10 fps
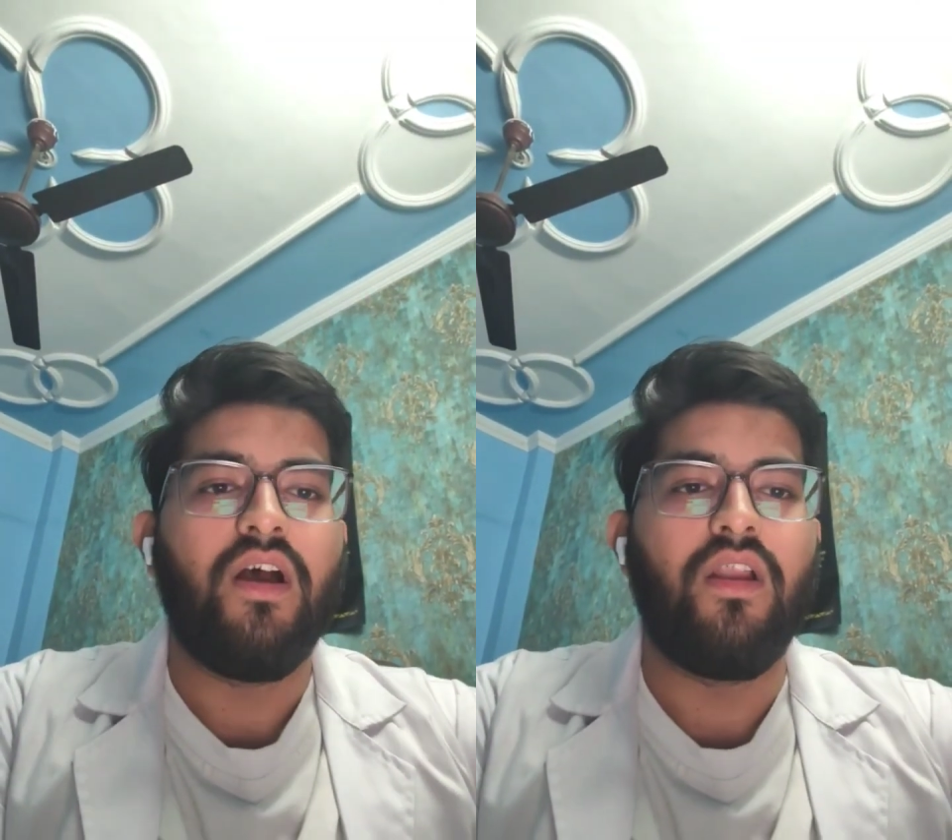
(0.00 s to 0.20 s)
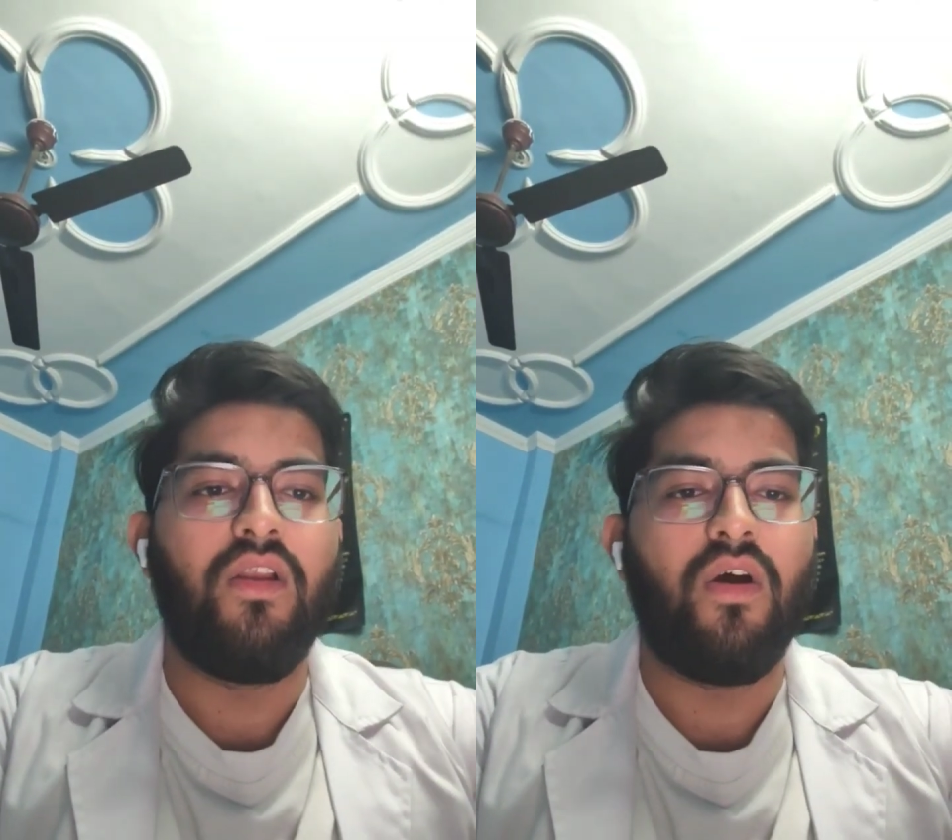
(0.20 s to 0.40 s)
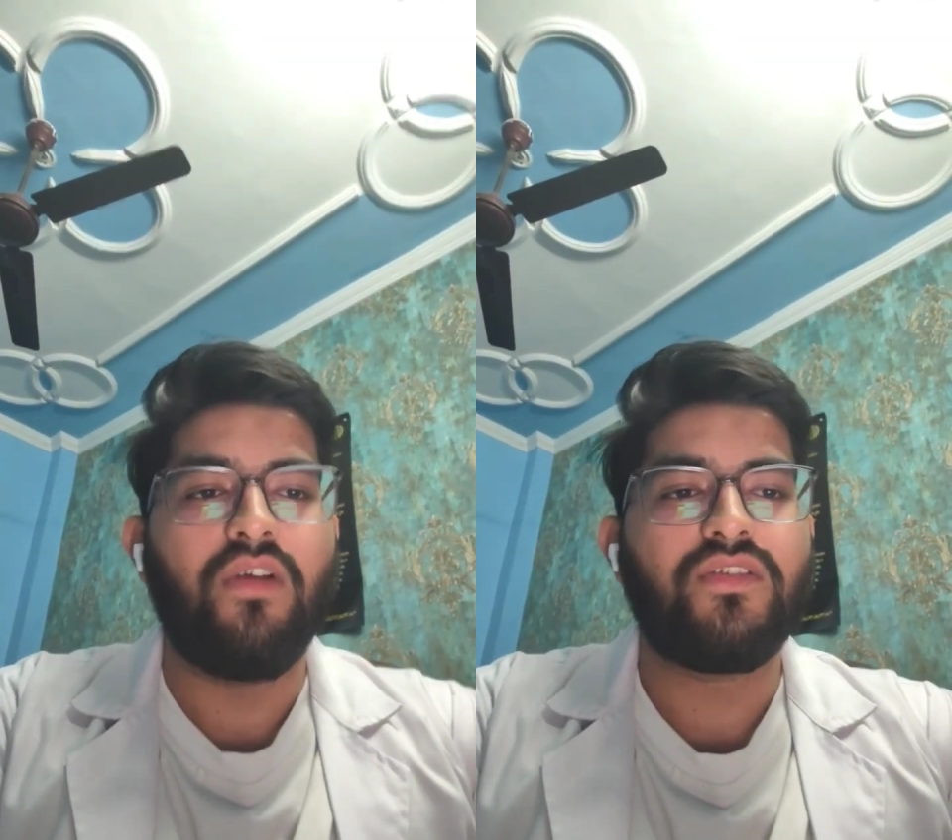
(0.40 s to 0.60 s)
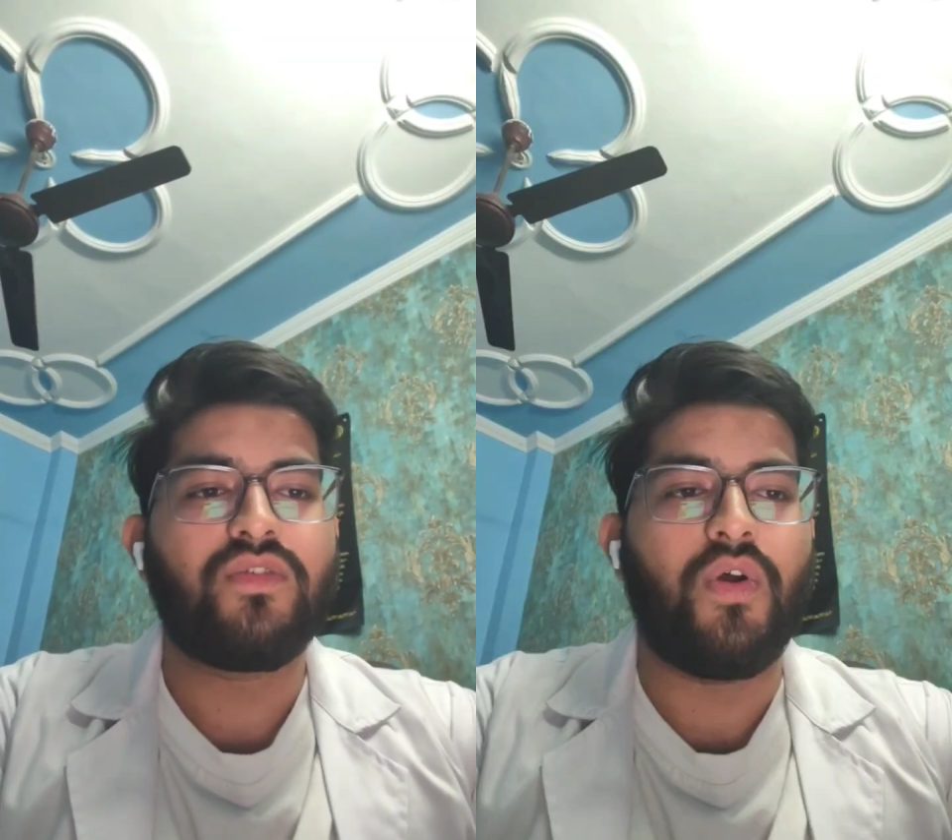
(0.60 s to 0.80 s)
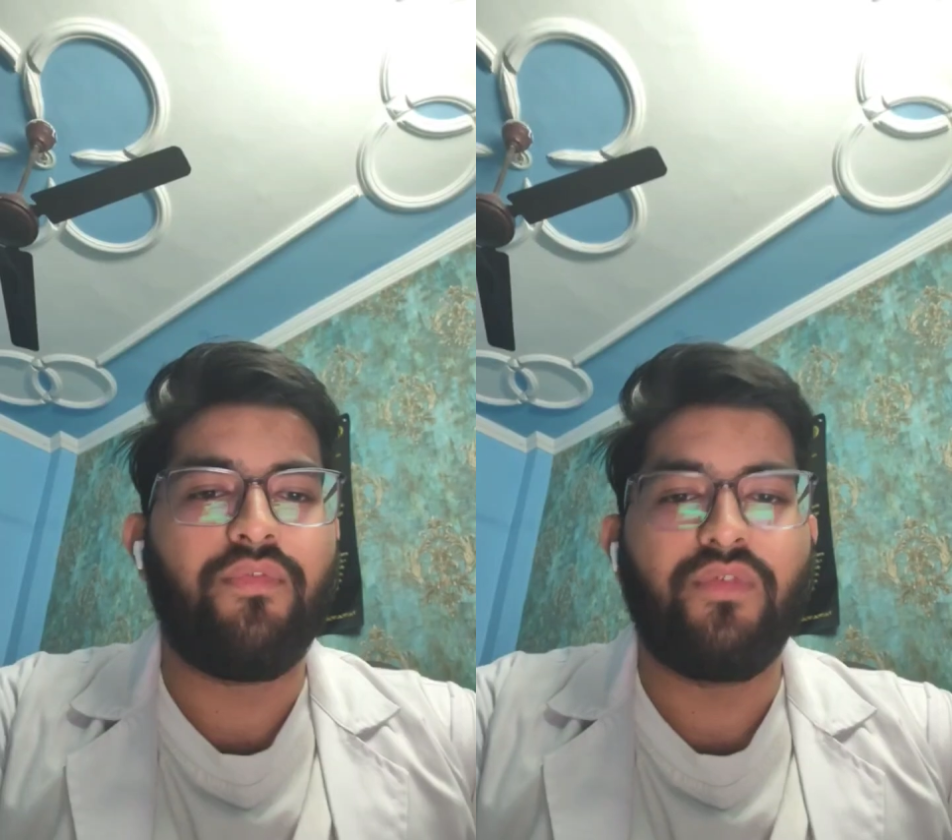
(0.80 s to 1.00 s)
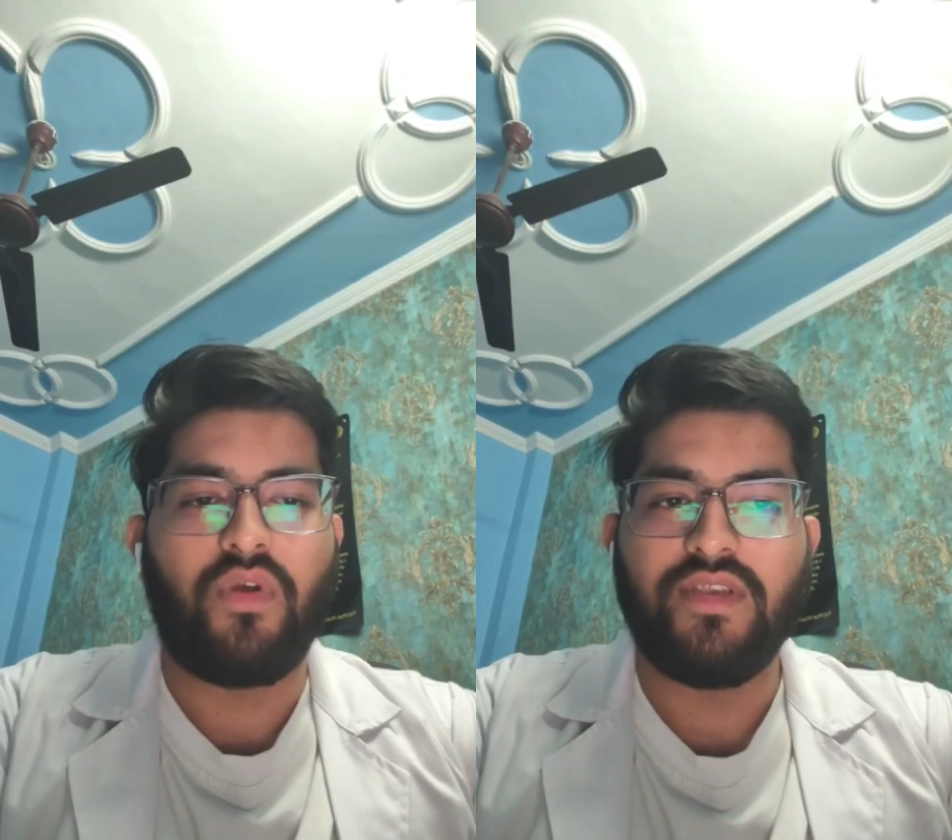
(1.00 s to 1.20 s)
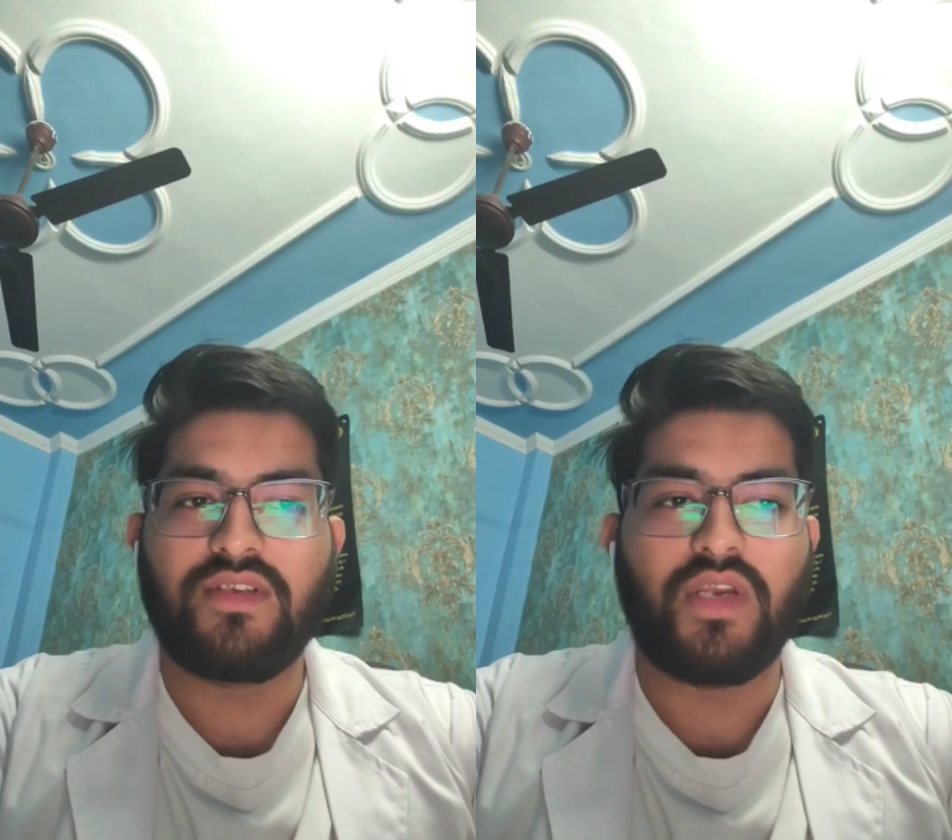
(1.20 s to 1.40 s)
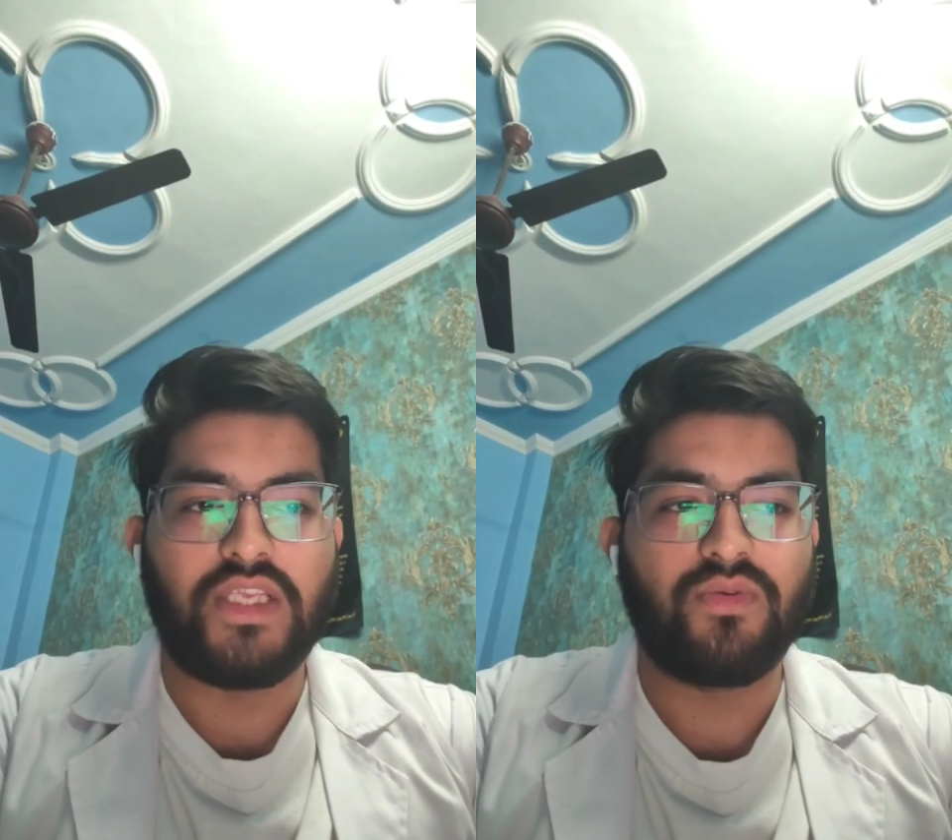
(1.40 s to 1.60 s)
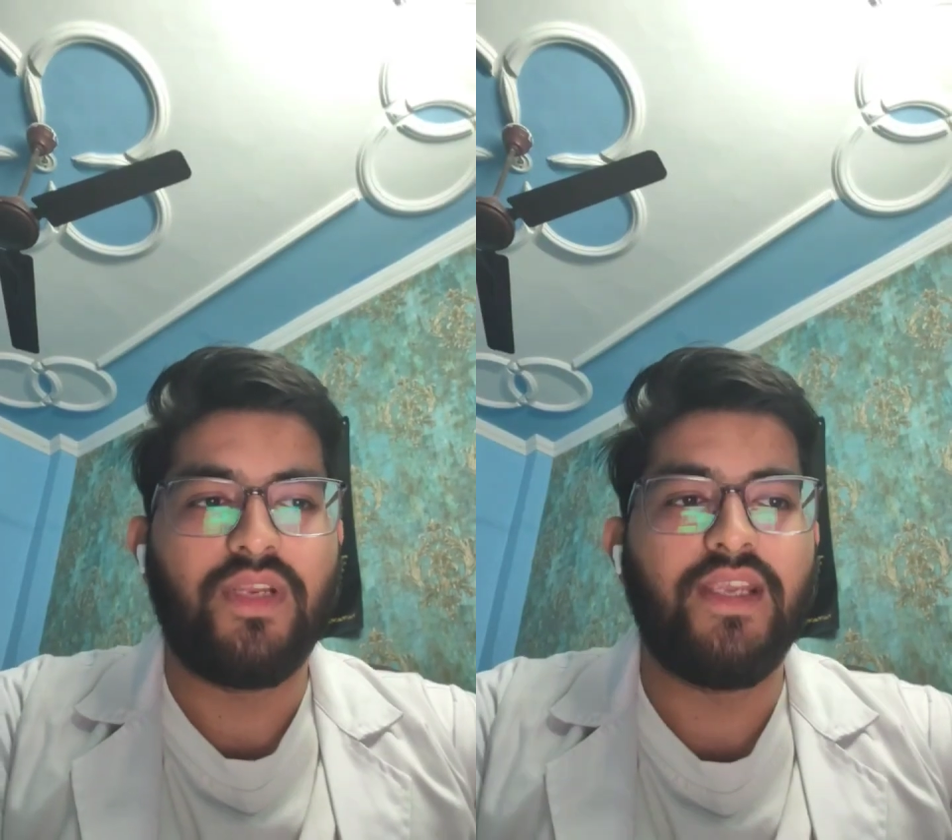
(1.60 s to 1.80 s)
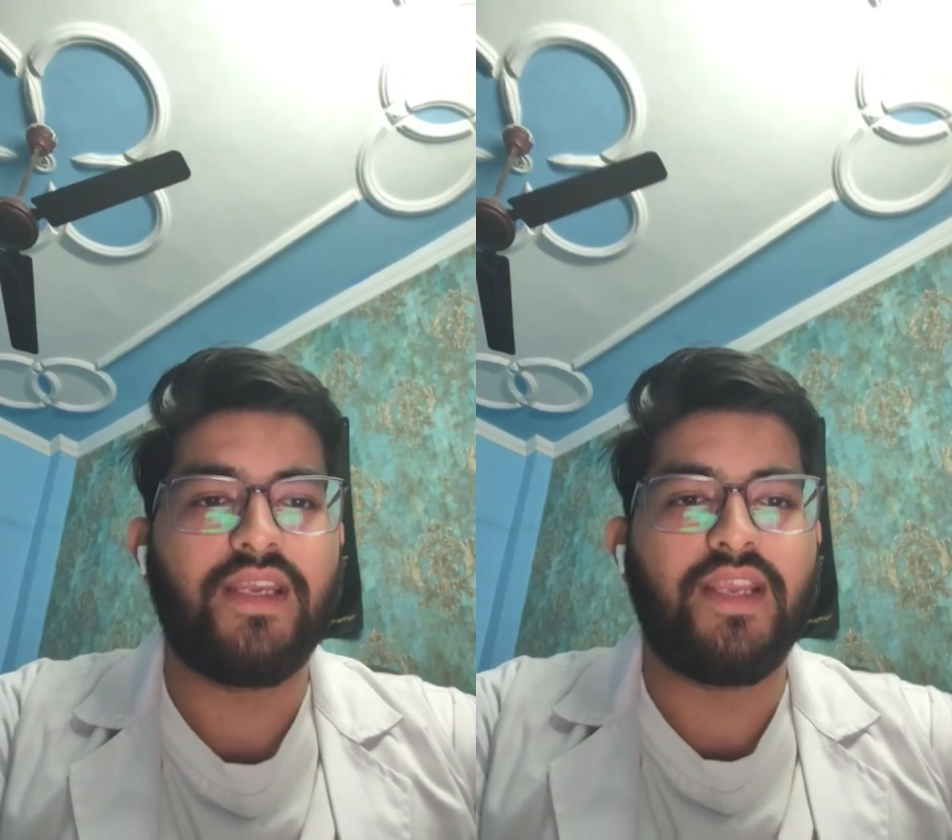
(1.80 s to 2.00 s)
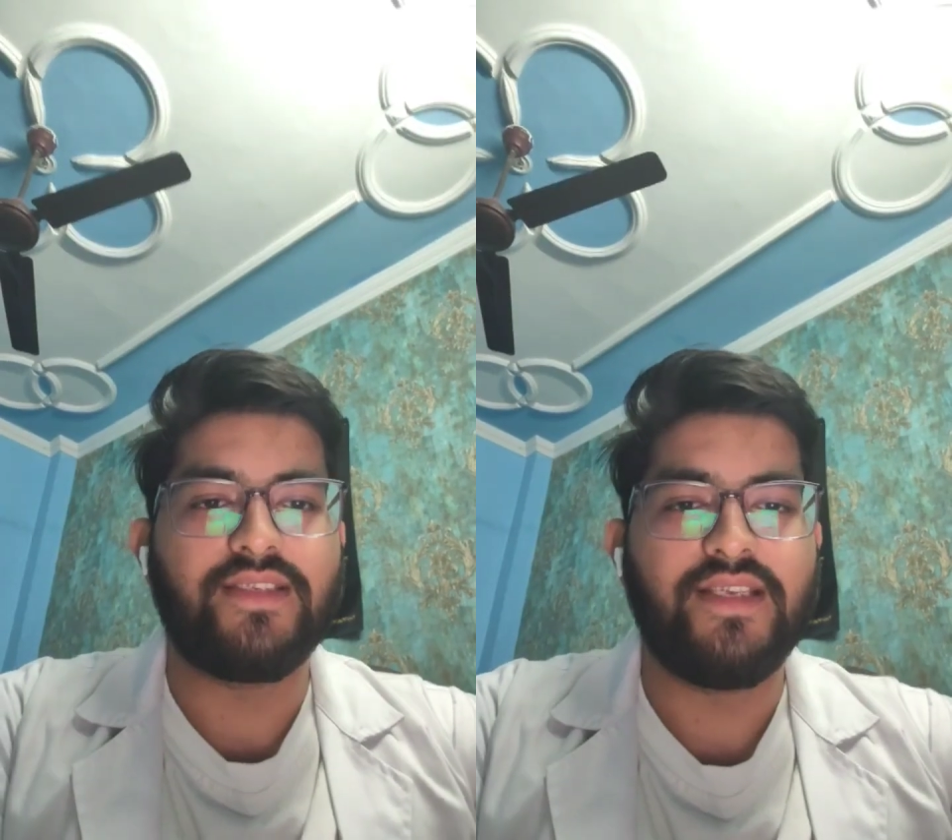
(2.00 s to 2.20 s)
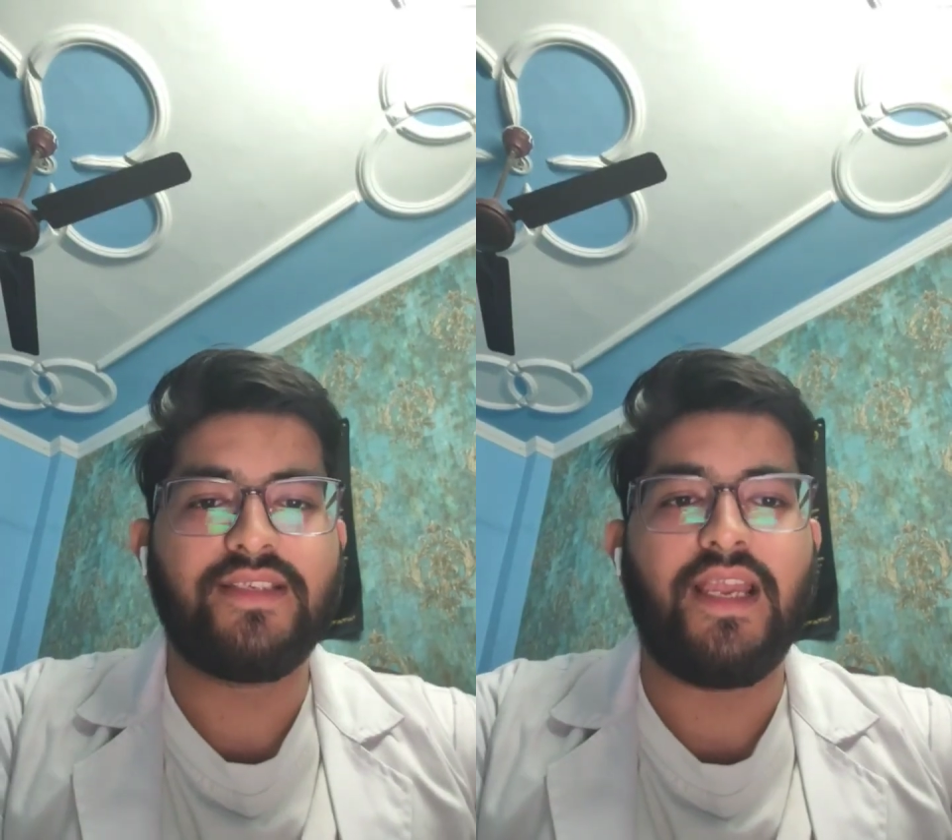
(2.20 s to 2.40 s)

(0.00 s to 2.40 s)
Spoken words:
A long soft noise gradually increases